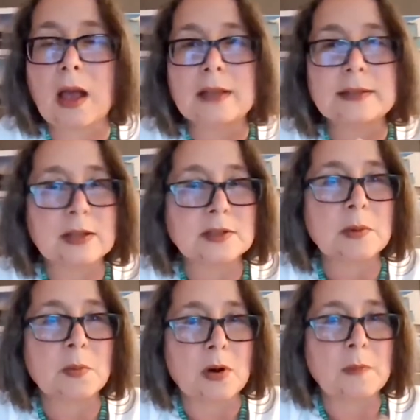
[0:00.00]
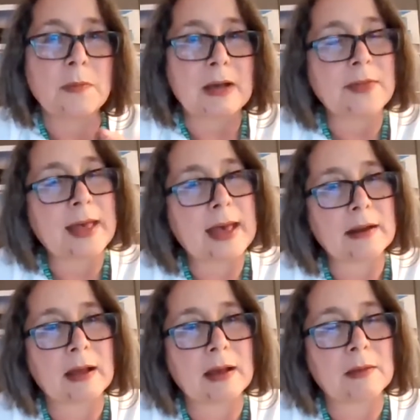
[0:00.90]
Tell us a bit more about
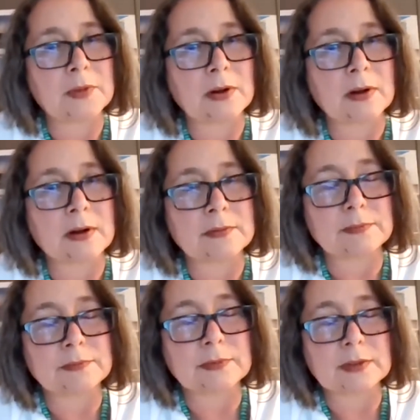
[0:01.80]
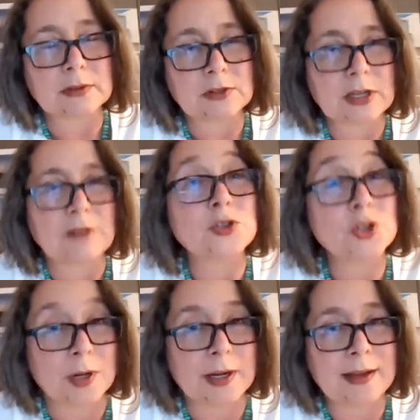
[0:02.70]
that, your chef
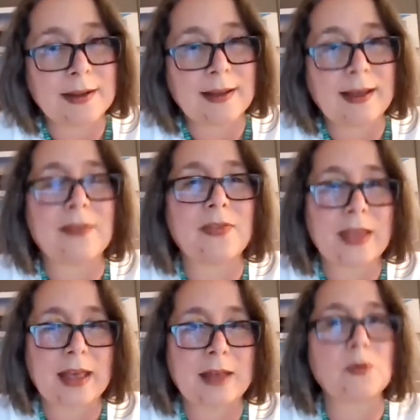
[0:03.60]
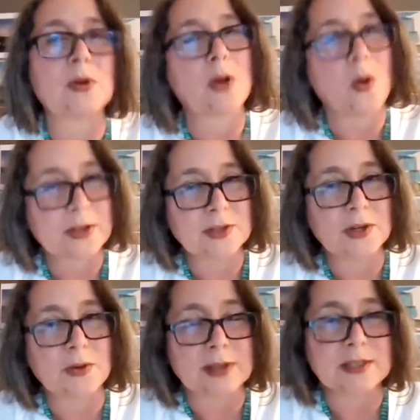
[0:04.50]
journey, and then we'll go
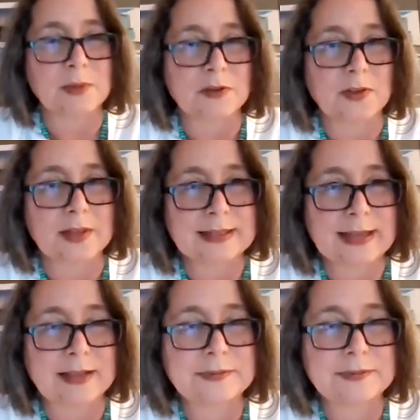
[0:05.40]
into your recipe for the day.